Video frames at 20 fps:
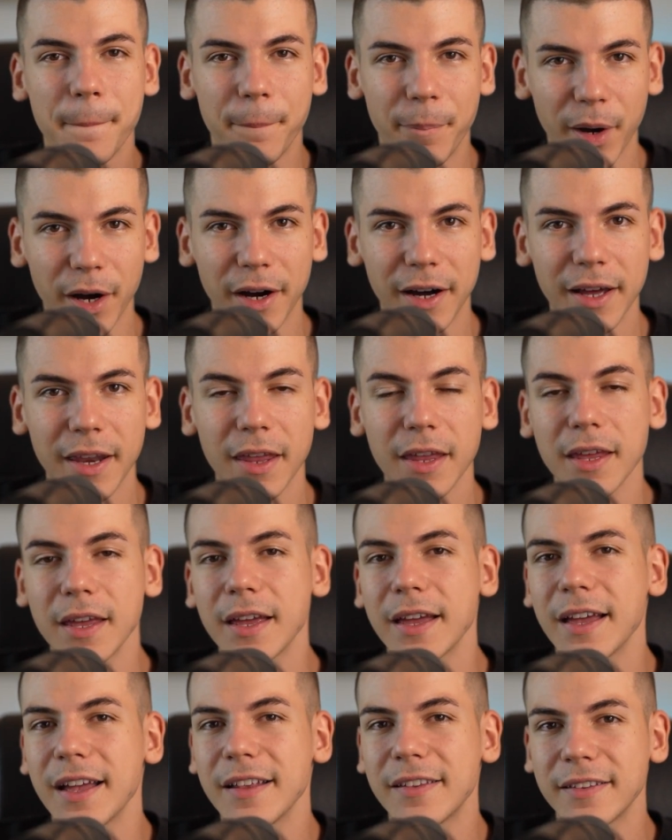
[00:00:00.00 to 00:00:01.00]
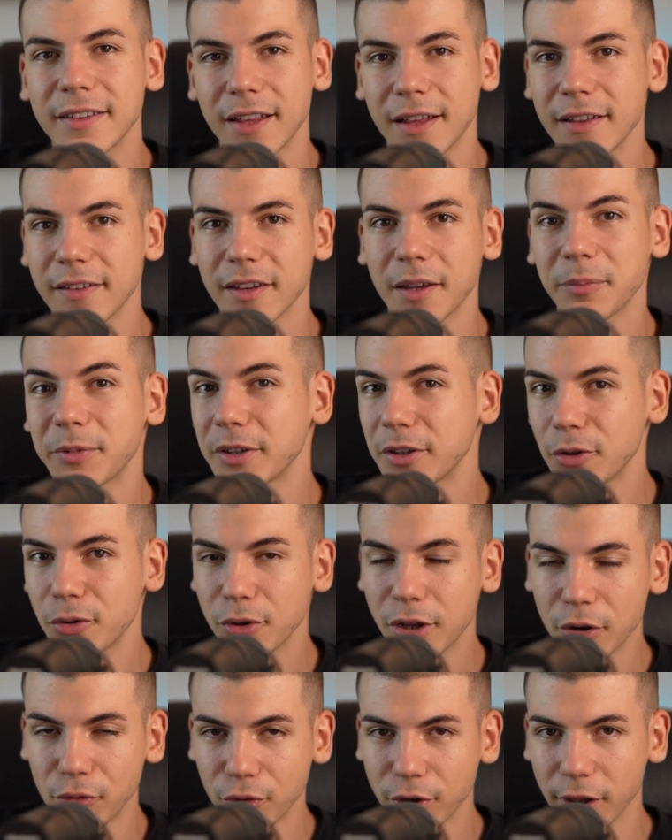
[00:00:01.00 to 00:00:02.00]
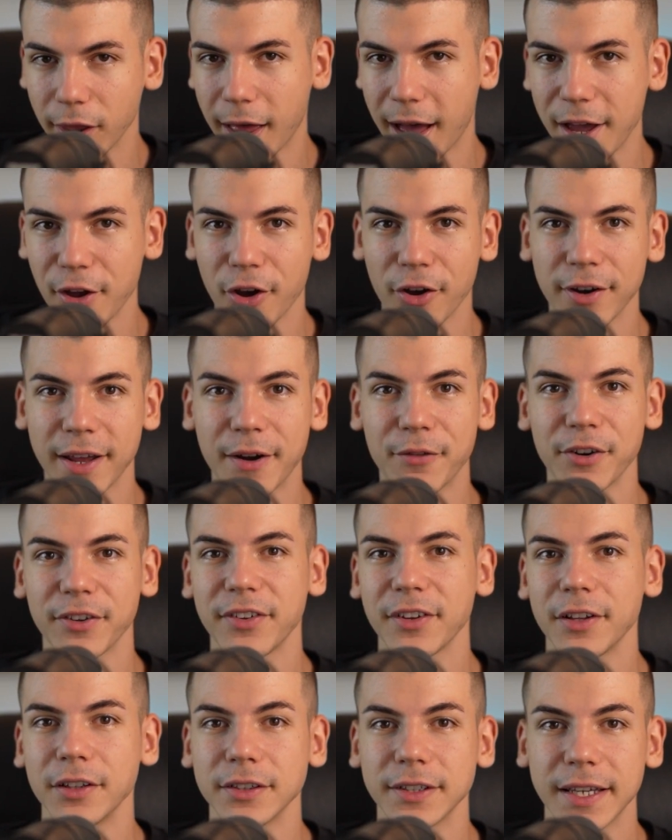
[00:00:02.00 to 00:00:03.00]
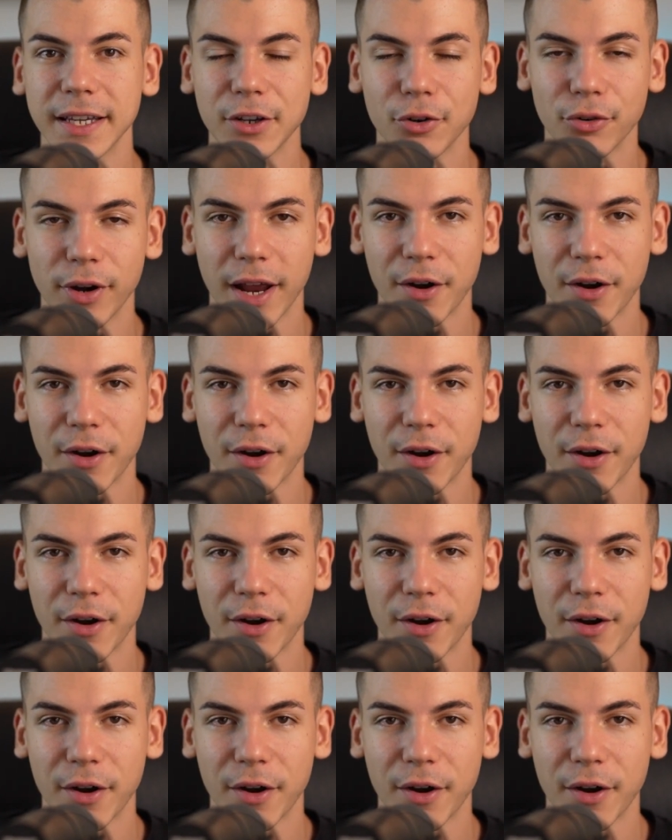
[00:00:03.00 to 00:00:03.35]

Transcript: but it's not something that you can rely on every single day or